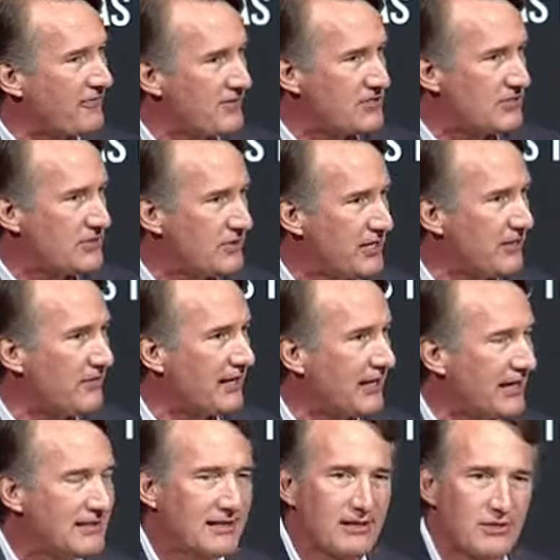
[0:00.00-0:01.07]
fiscal year that
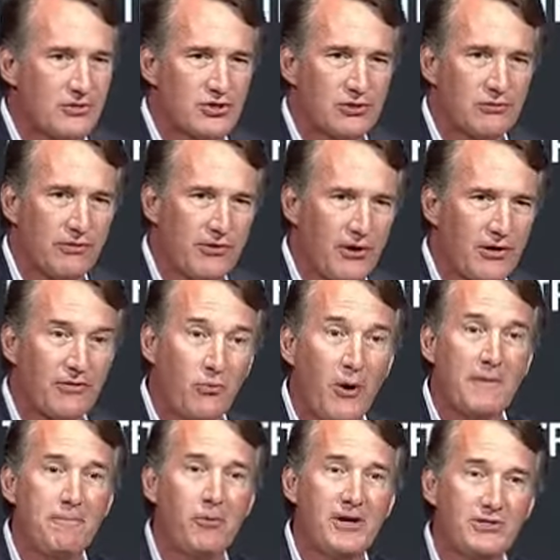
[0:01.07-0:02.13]
ended on June 30th.
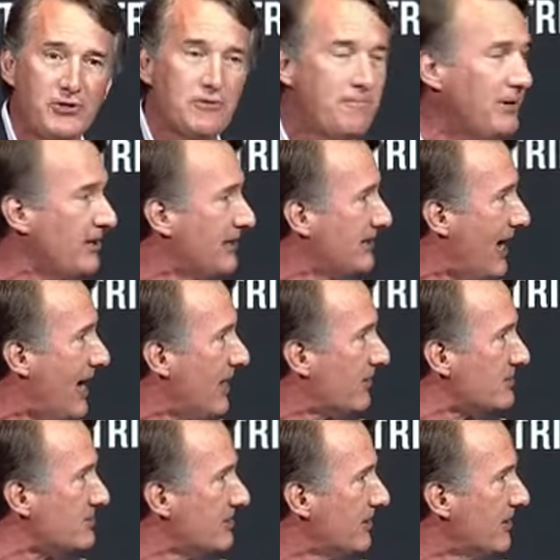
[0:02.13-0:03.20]
$1.2 billion
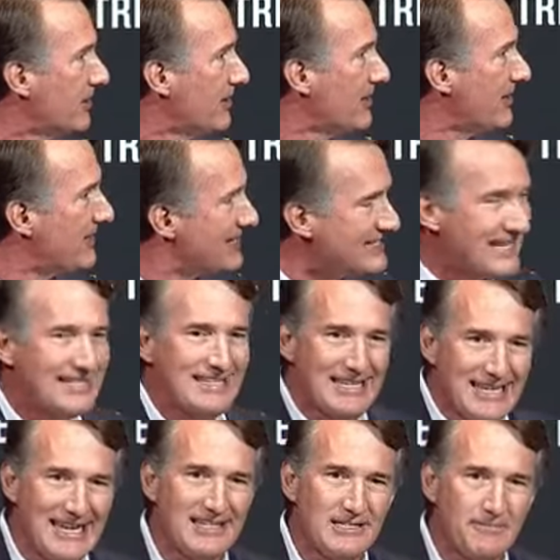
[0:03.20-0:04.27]
that didn't
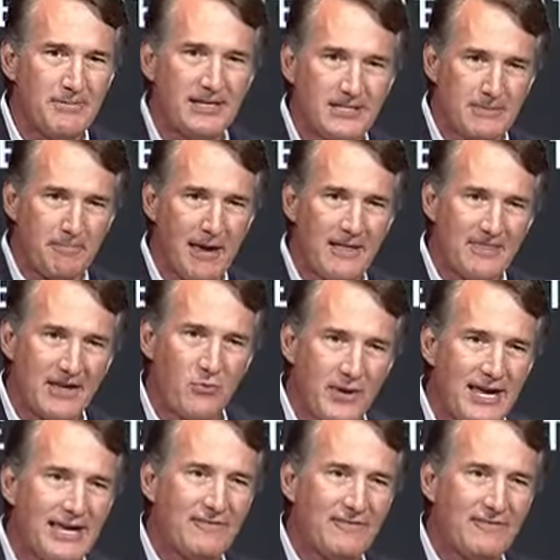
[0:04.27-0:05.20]
need to be spent that we,